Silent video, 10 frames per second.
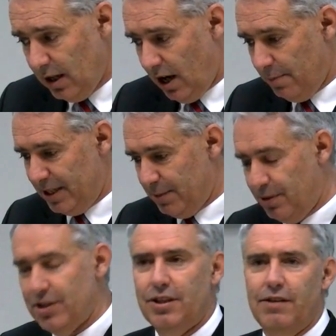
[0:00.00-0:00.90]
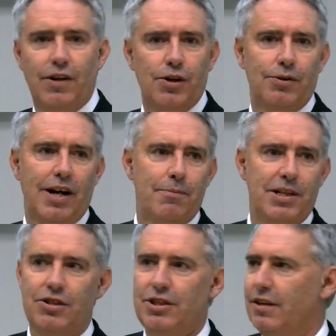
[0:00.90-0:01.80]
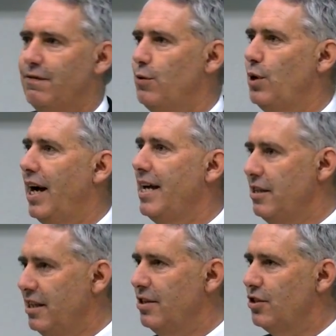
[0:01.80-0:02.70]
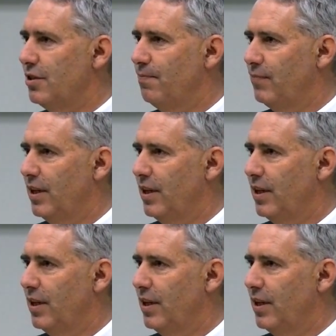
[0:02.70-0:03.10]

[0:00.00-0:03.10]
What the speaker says: I've been the President of Local Government New Zealand for 8 years.